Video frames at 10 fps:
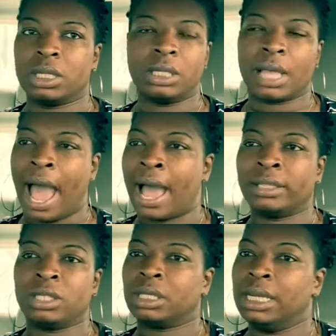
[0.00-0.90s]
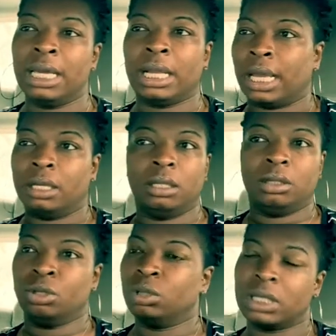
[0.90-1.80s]
I just need it.
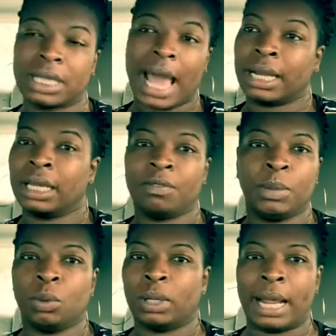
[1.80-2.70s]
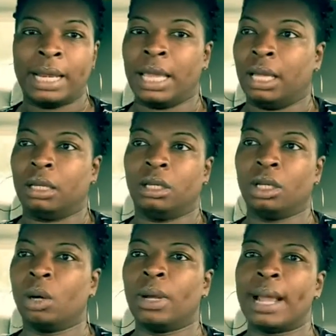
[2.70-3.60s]
You just got to give me what I need, you
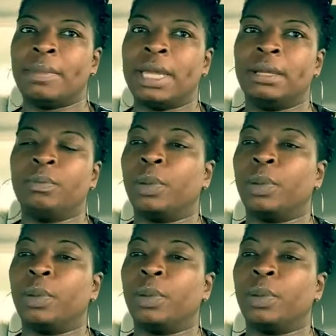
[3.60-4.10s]
know what I mean?